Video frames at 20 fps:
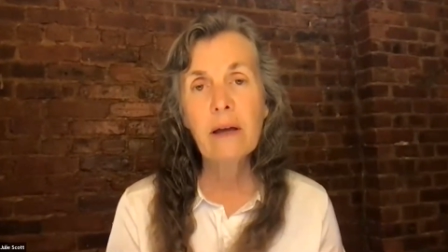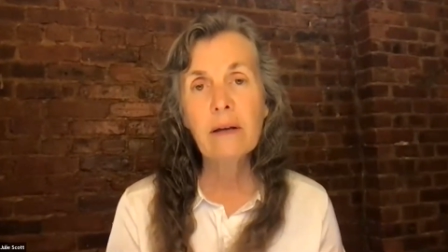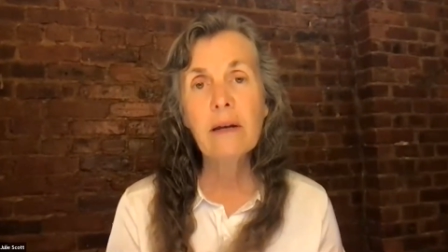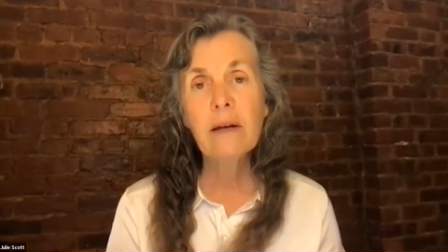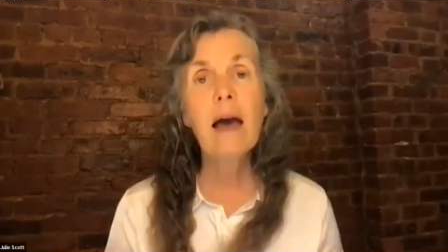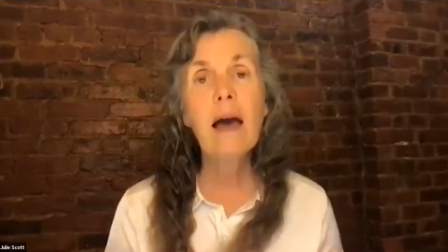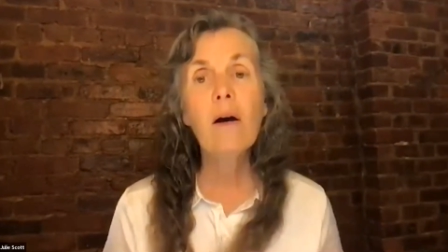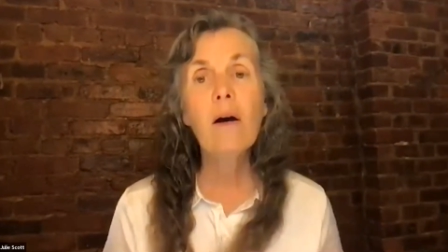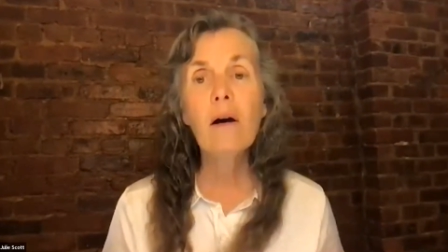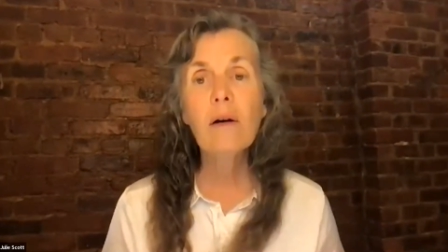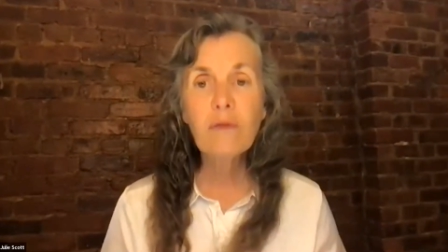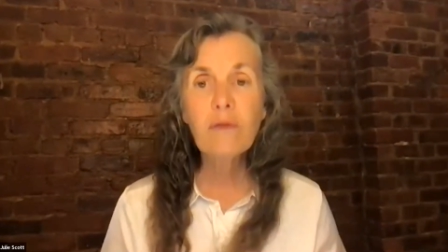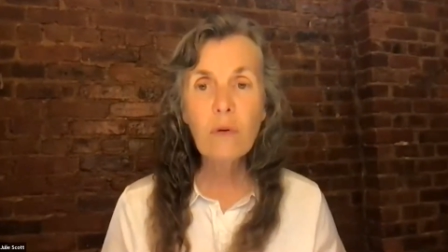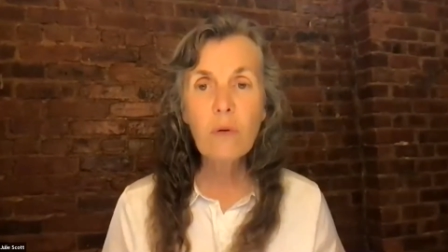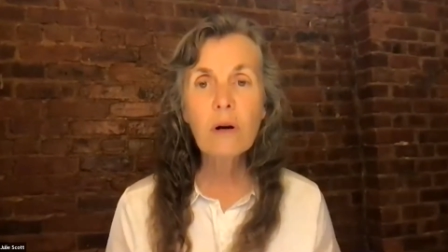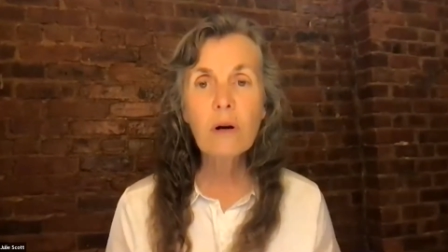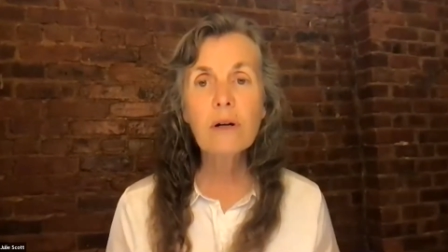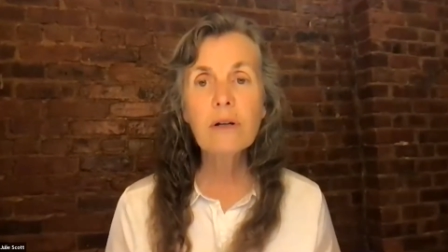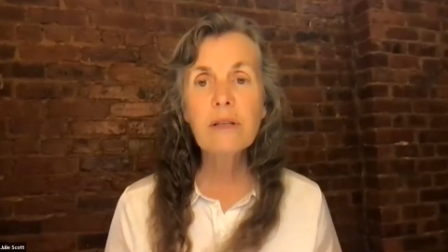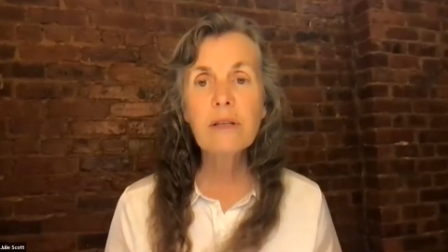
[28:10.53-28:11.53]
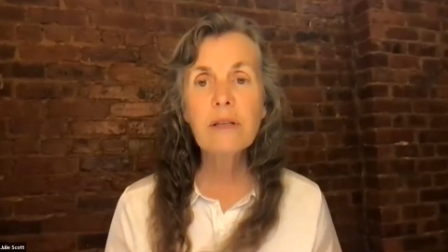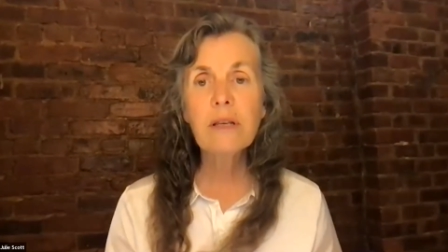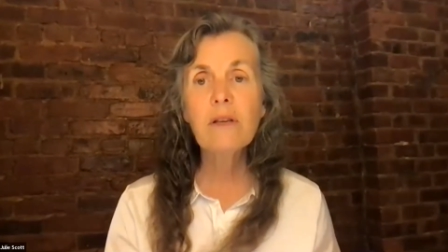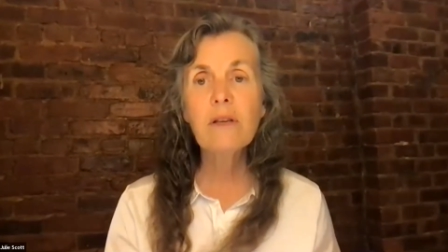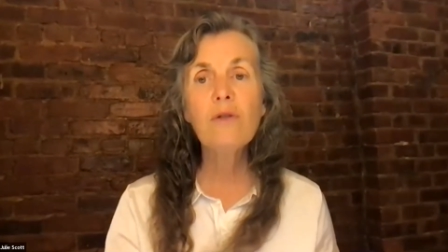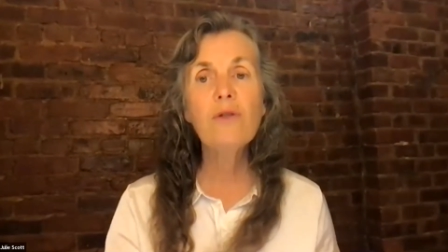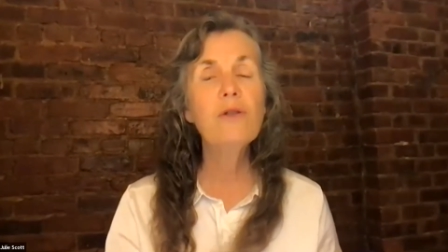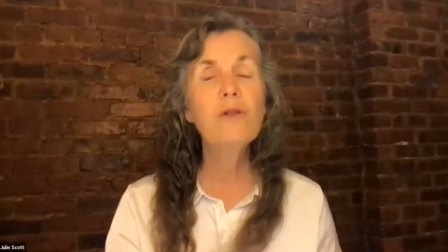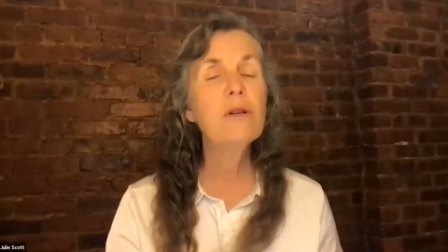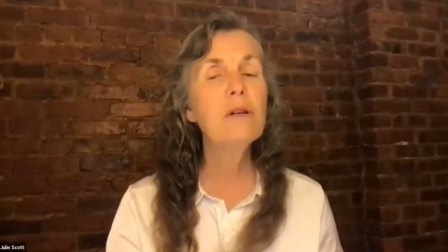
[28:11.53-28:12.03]
Now, of course,
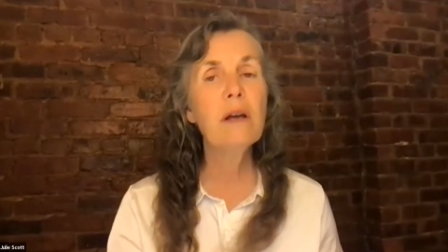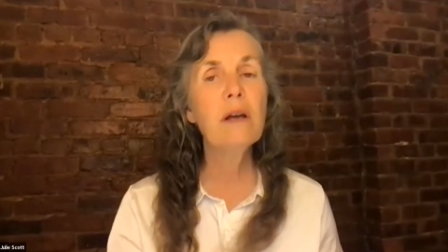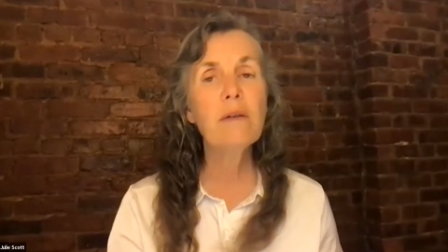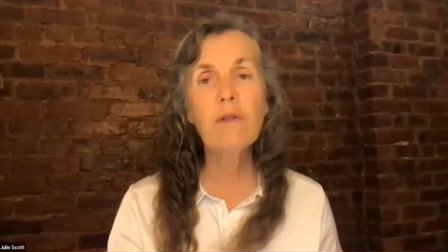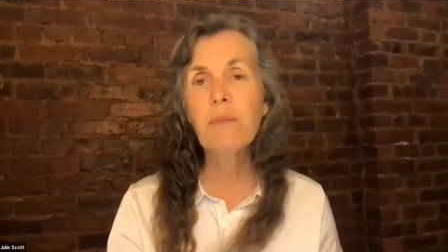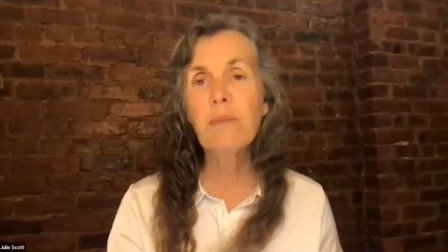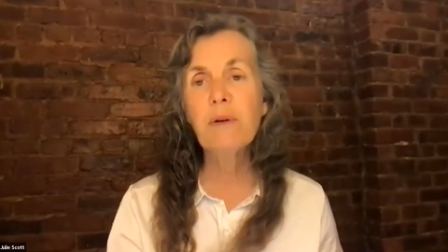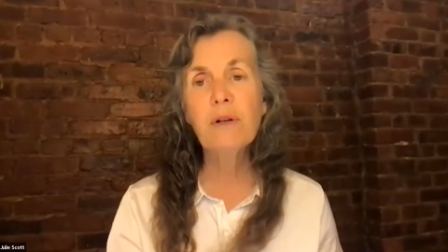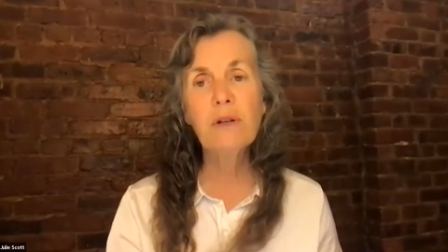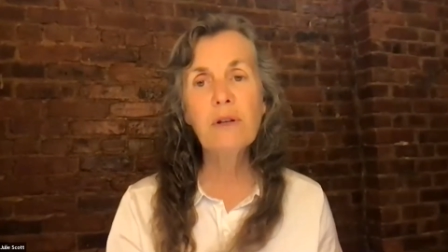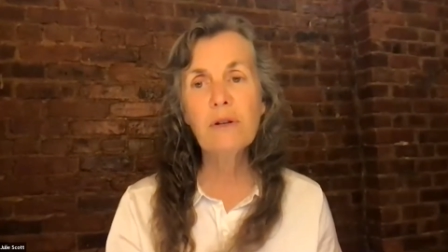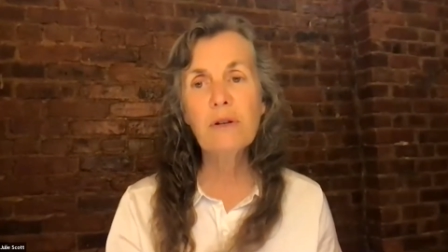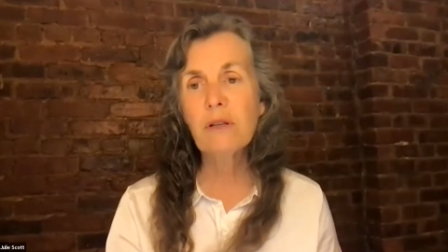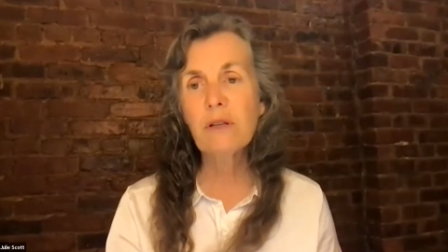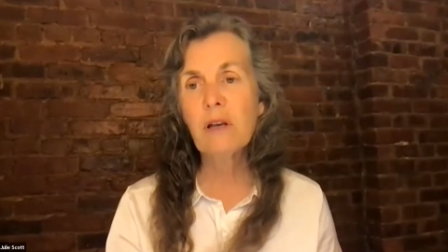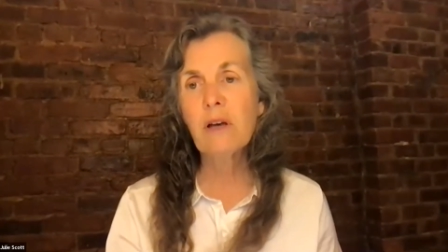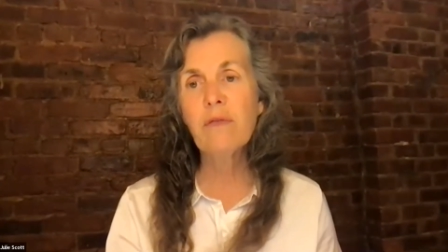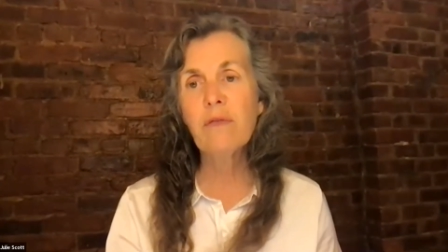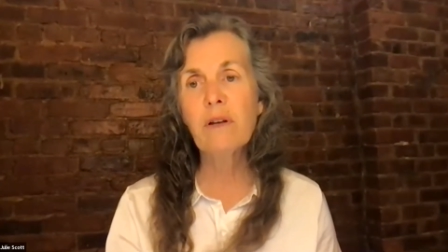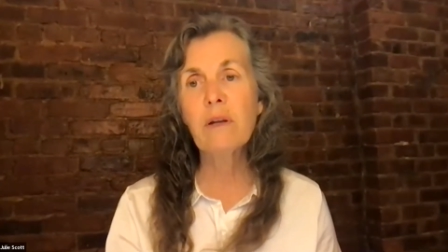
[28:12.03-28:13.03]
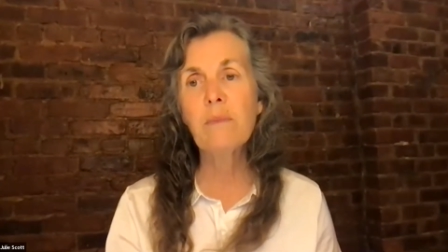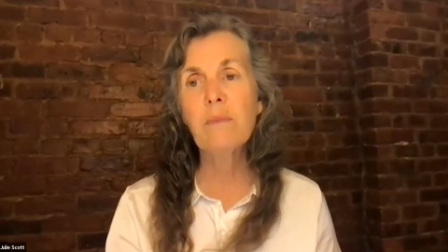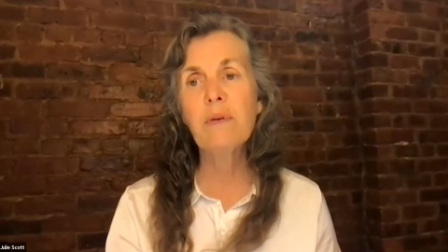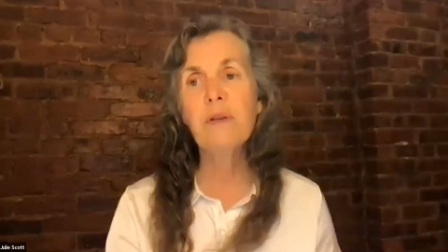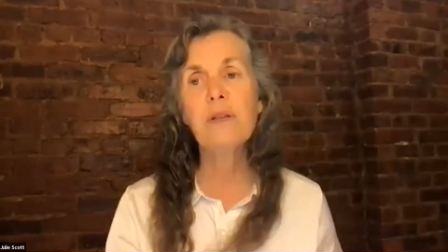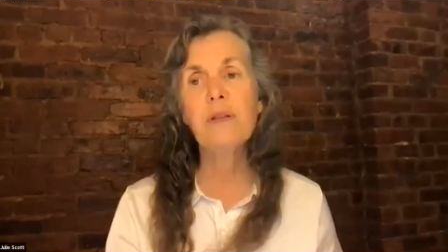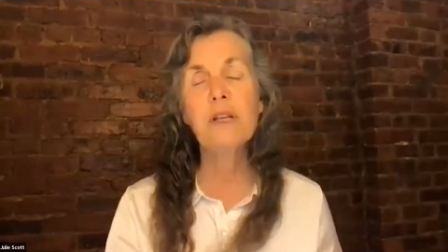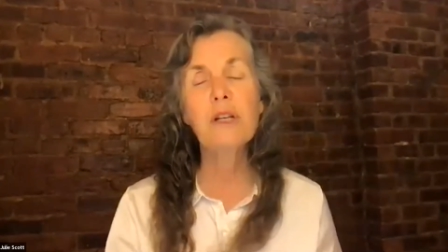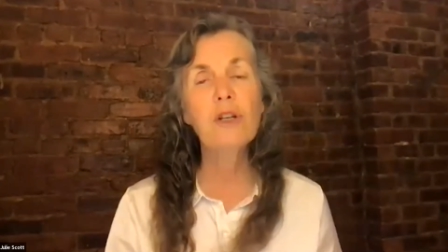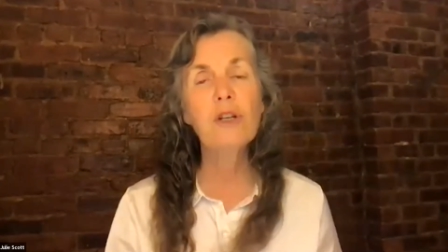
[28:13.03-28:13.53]
you should never put yourself in a
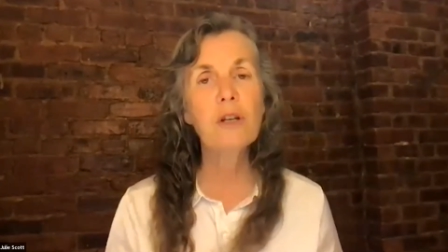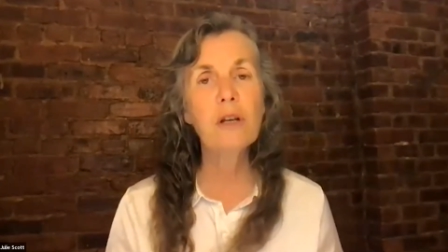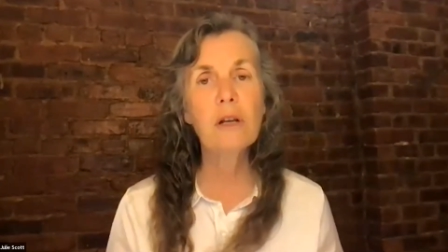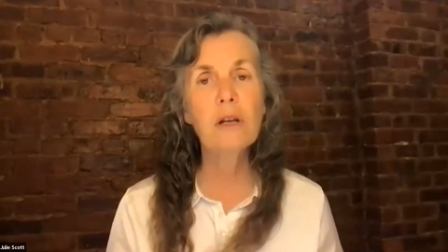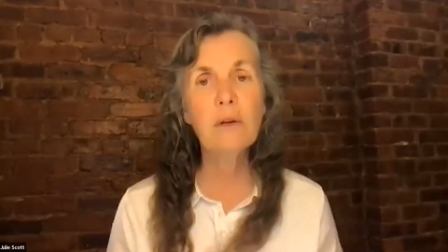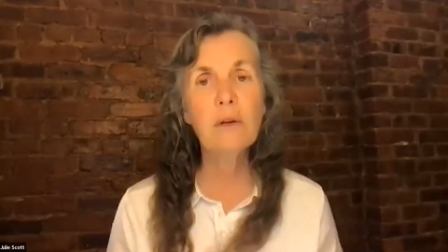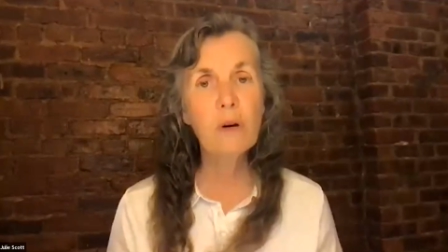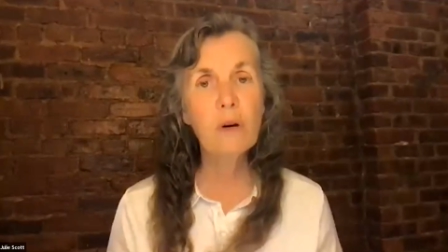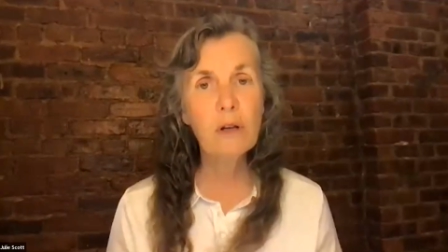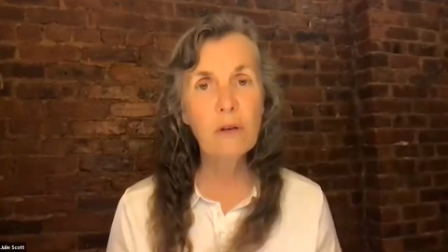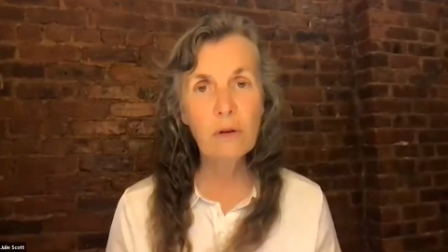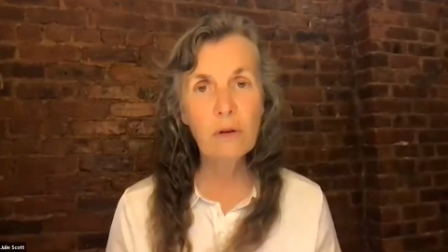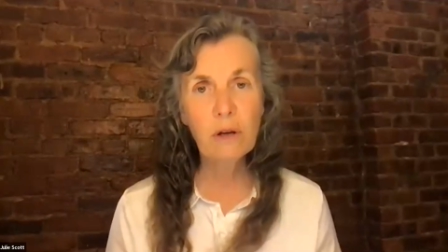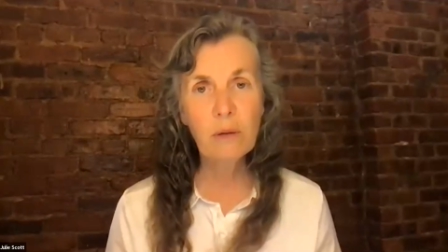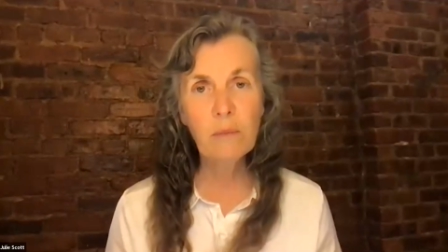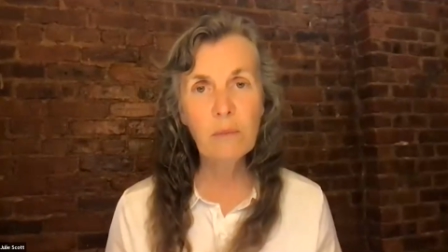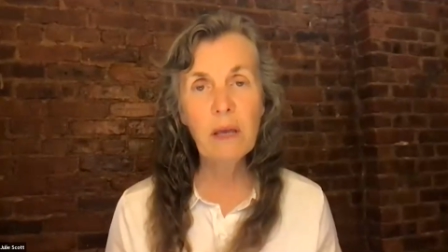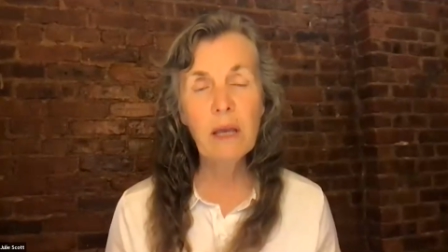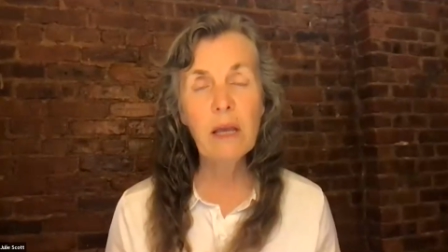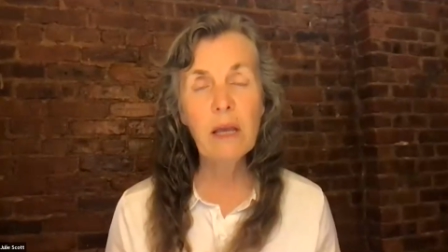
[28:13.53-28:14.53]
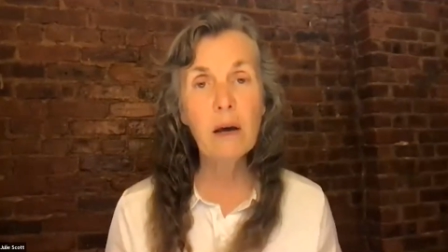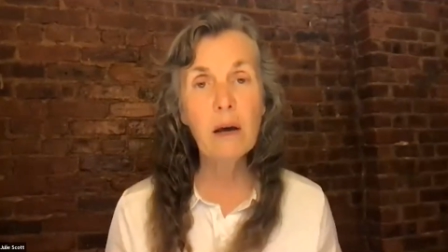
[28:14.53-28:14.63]
position where you can be